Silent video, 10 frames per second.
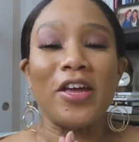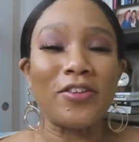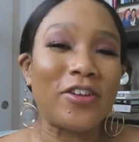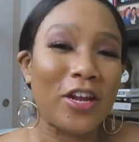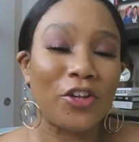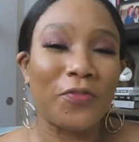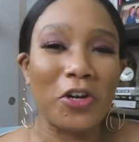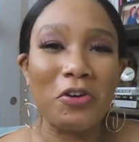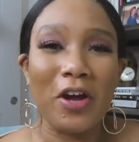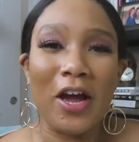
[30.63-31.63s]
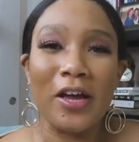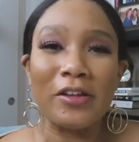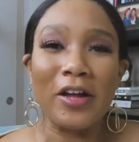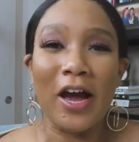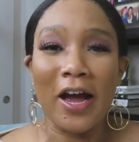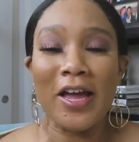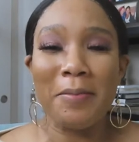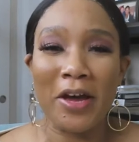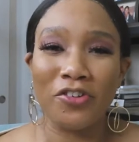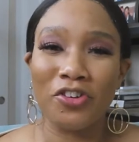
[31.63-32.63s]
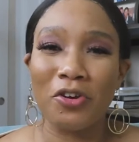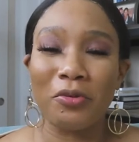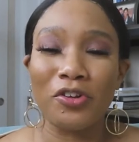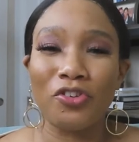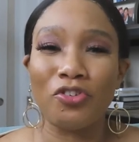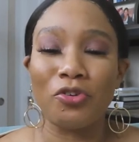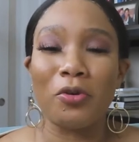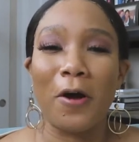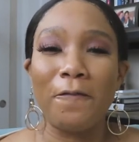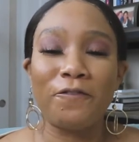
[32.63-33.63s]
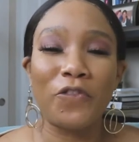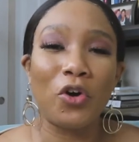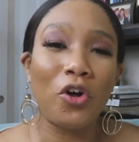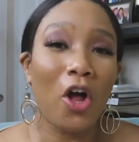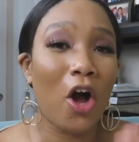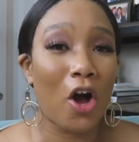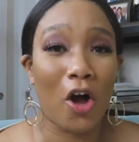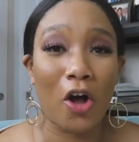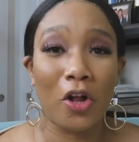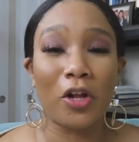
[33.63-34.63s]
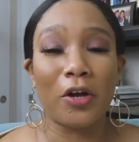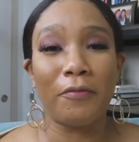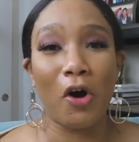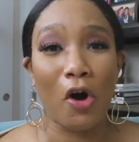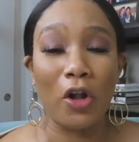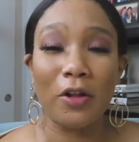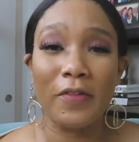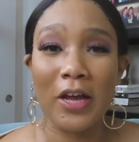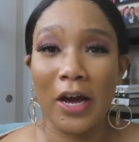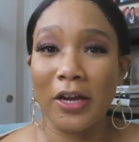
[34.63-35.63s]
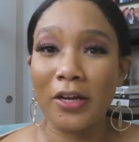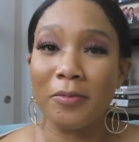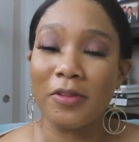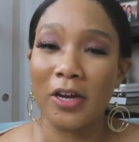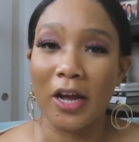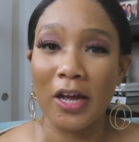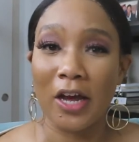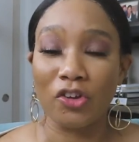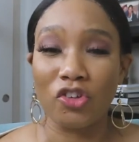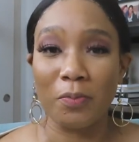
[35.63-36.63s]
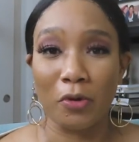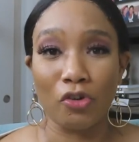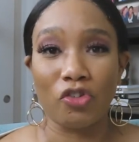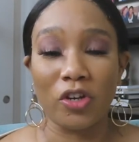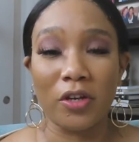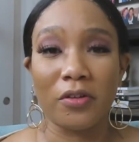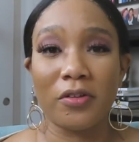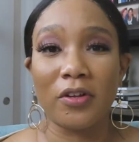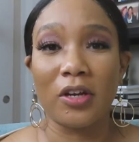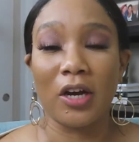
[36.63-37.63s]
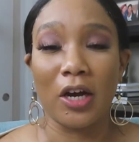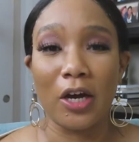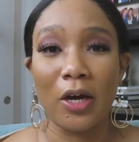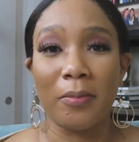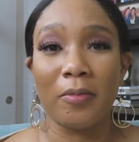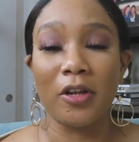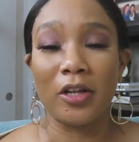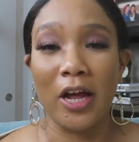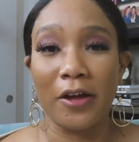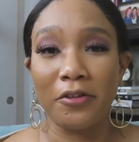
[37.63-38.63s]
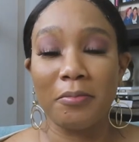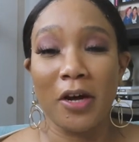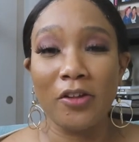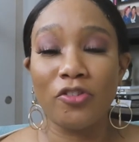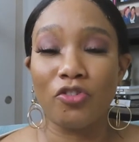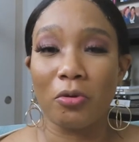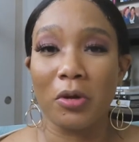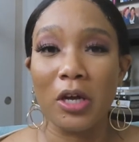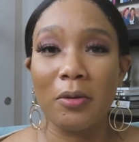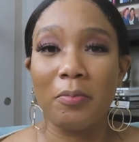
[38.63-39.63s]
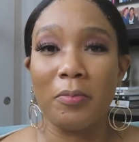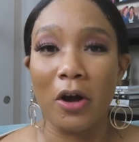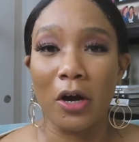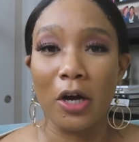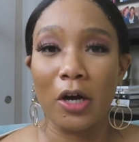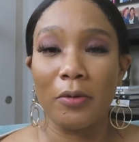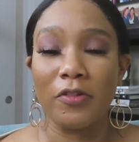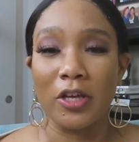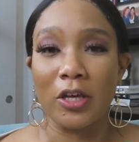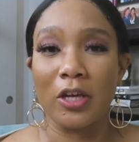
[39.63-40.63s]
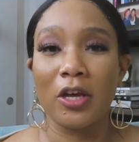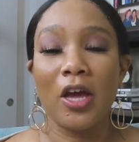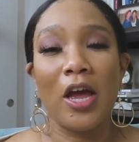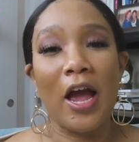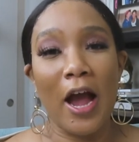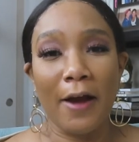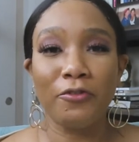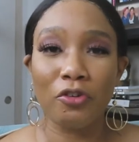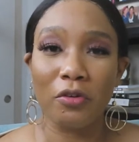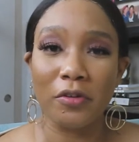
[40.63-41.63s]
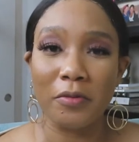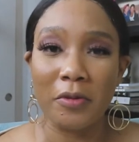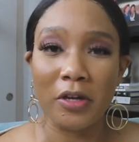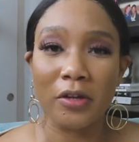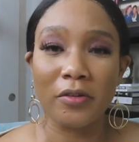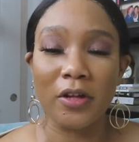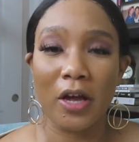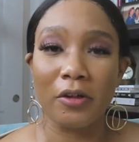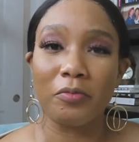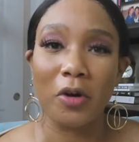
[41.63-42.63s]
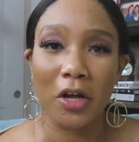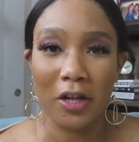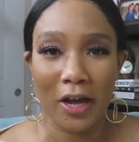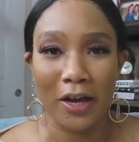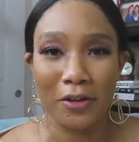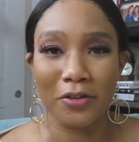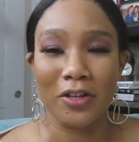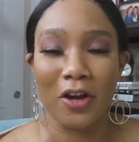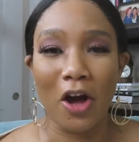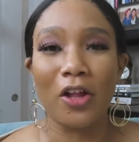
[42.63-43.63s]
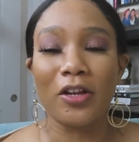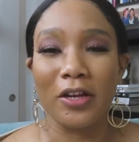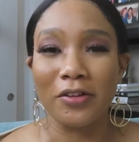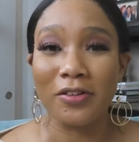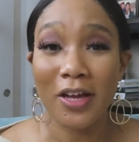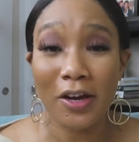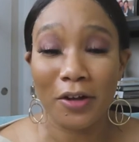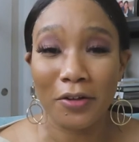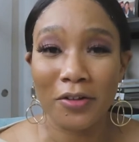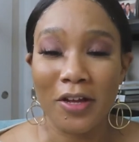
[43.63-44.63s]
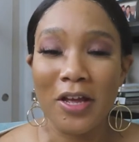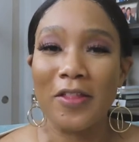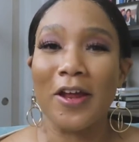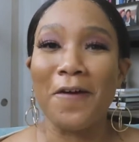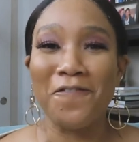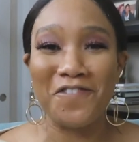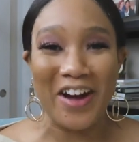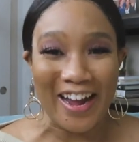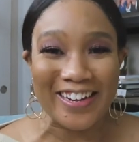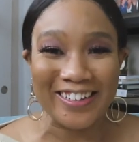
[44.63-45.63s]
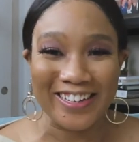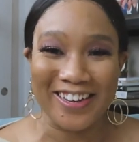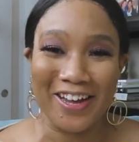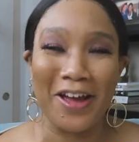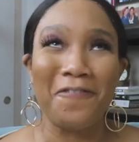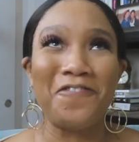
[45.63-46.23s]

In today's video, guys, I am actually going to do a full haul of all of the items that I actually purchased um, last month during uh, the after Christmas, as well as the holiday sales that have finally